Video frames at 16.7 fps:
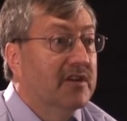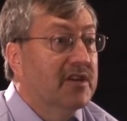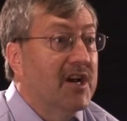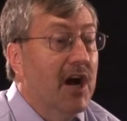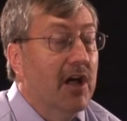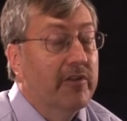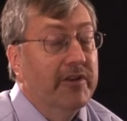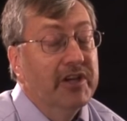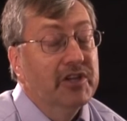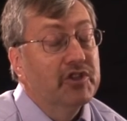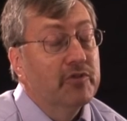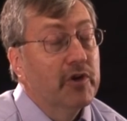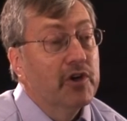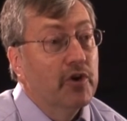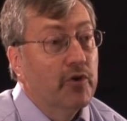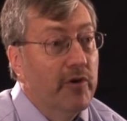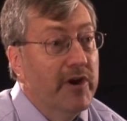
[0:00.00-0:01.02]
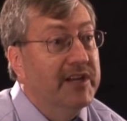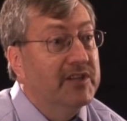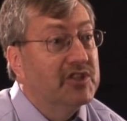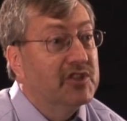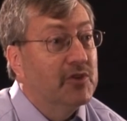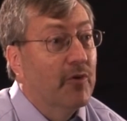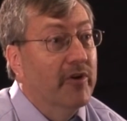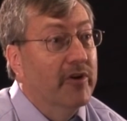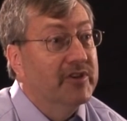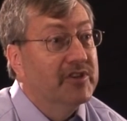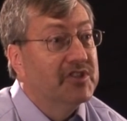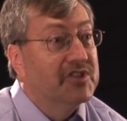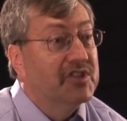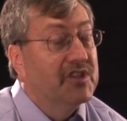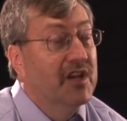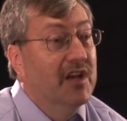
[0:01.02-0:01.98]
Colleagues are a great
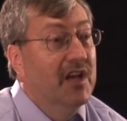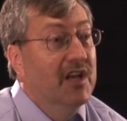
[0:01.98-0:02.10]
source